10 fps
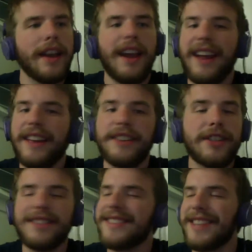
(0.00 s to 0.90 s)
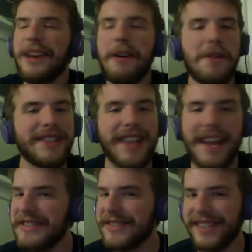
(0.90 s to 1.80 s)
it's just so
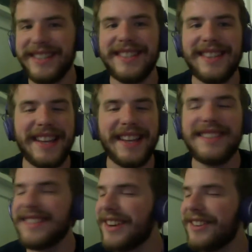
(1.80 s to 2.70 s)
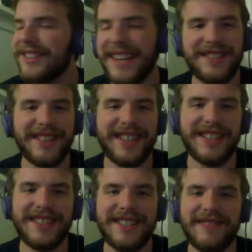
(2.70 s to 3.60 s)
dangerous. It's so
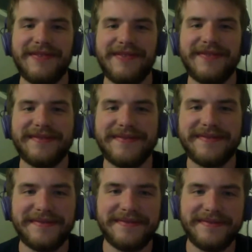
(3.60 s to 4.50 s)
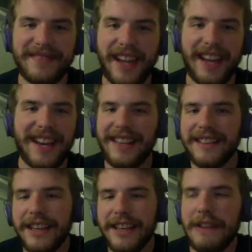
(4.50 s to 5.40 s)
dangerous. And I
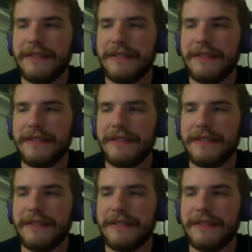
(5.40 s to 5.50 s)
get that you have to